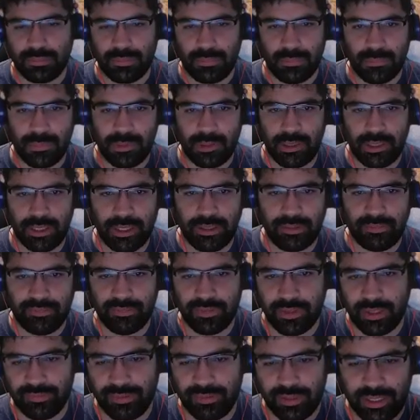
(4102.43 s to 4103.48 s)
Right,
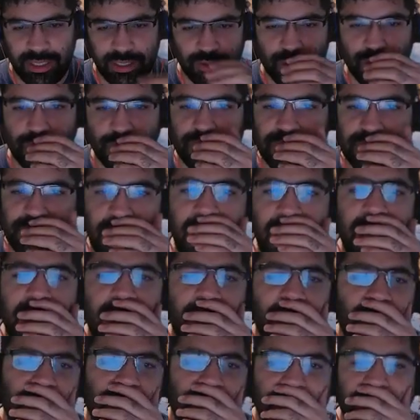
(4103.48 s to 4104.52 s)
where we can choose the
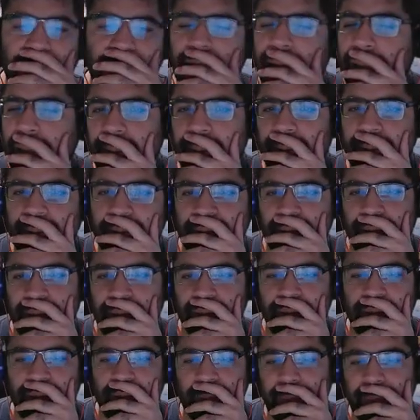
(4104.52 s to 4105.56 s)
avatar,
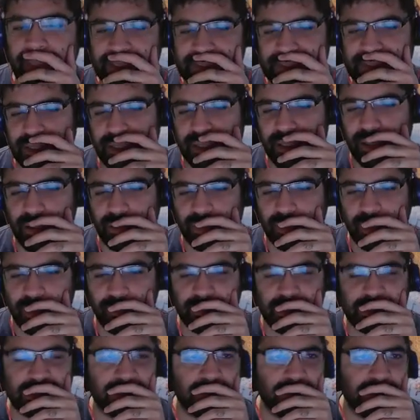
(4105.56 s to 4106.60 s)
basically how the
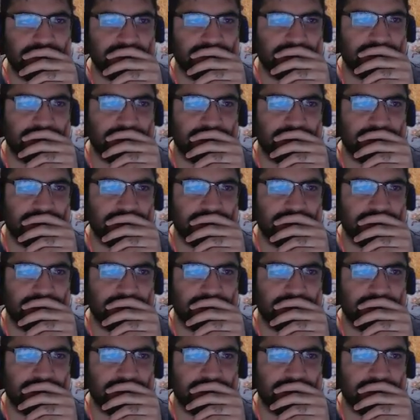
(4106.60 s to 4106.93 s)
image looks.